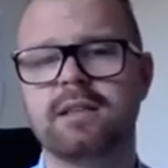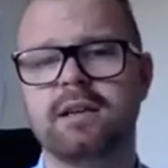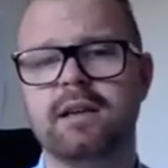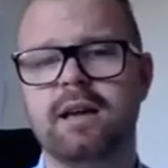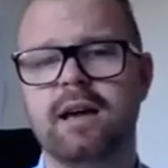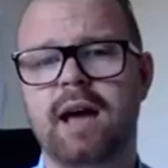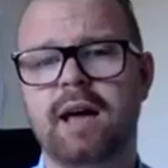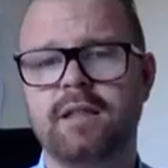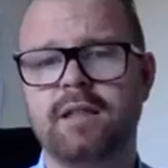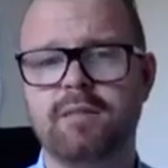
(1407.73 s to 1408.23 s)

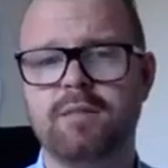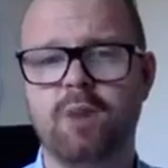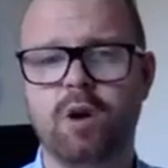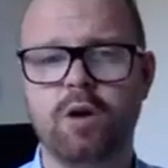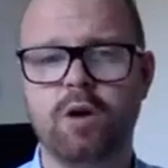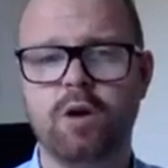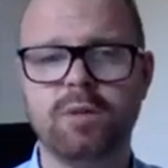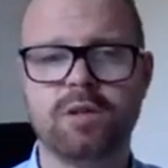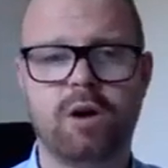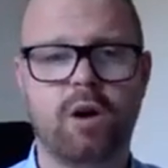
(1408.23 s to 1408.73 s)
at the
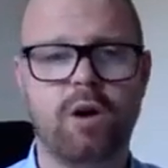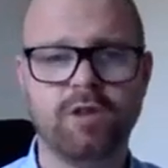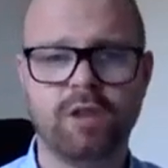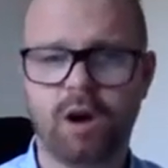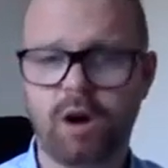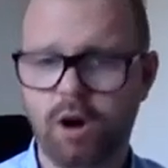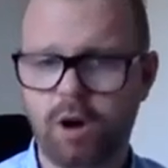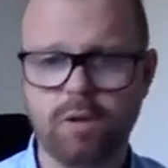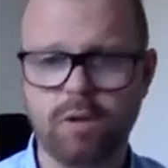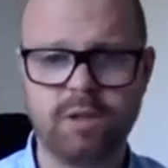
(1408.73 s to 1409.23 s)
moment on the
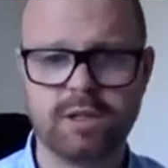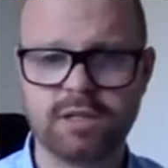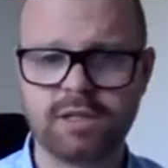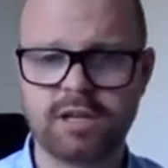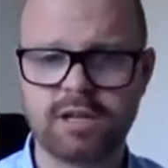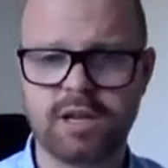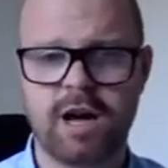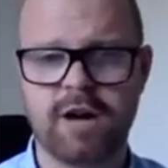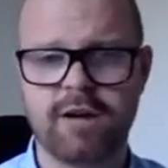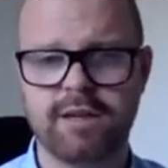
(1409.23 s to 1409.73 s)
whole
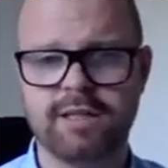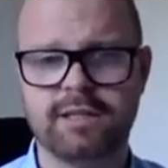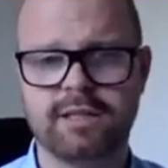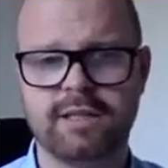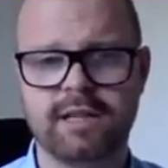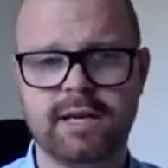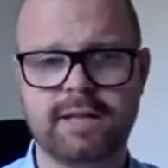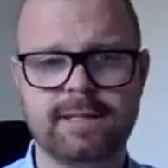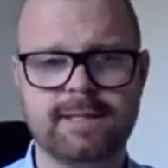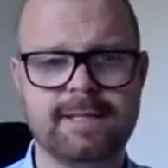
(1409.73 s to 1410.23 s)
entire
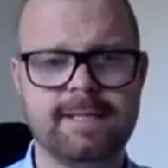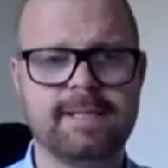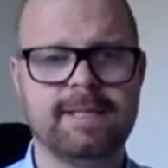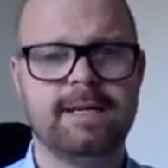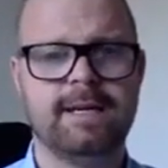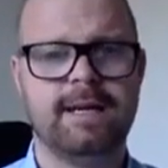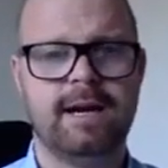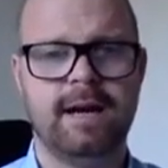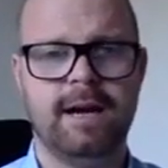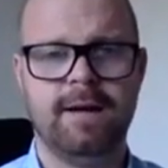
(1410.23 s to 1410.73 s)
internet.
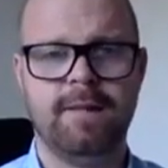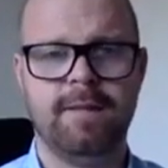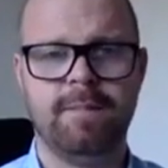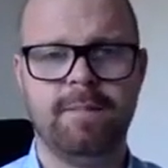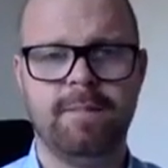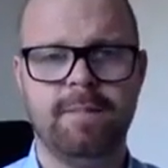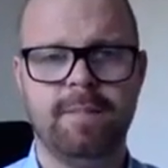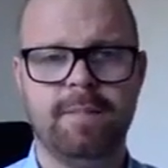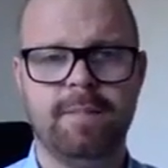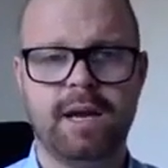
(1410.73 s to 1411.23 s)
And
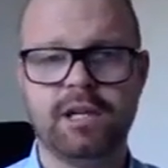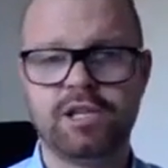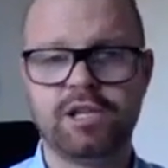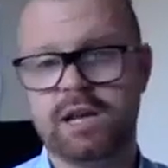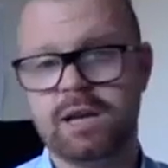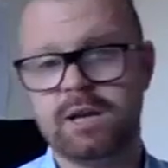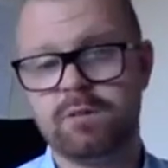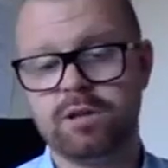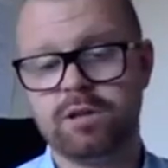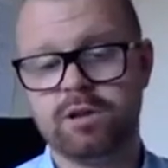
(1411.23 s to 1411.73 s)
I
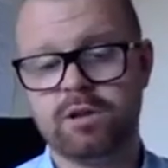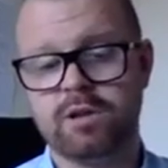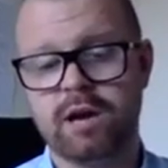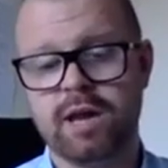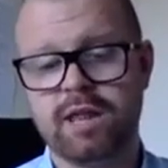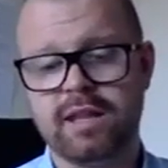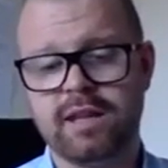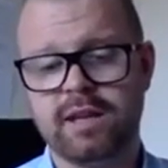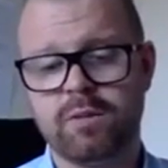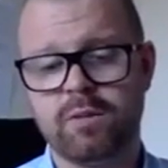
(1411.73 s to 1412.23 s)
shared with you, I
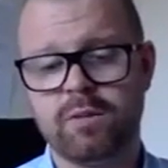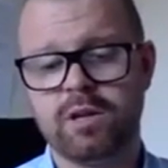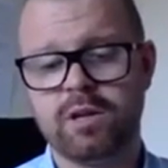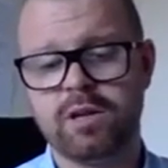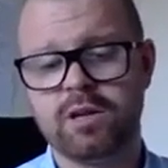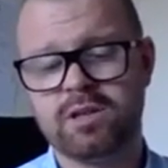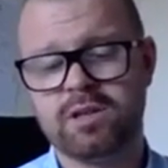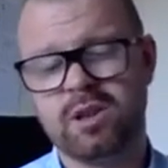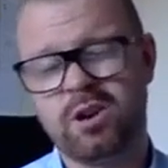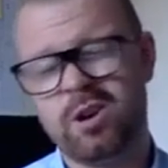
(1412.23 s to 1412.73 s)
think it
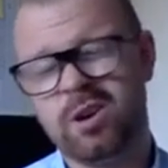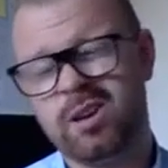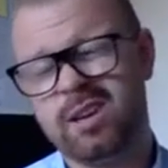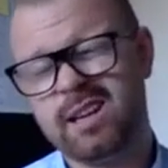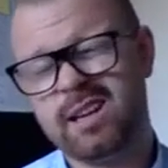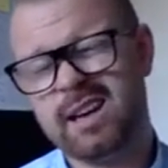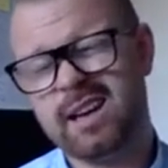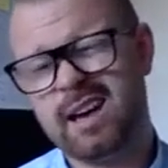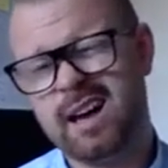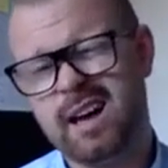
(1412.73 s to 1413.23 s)
was
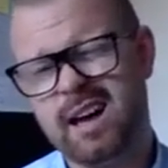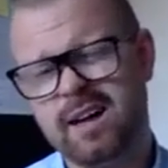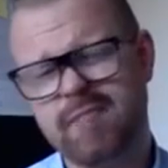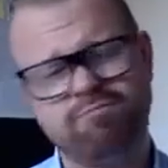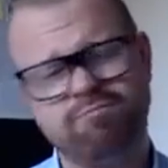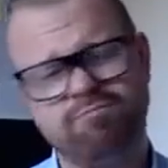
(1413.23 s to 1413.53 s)
earlier,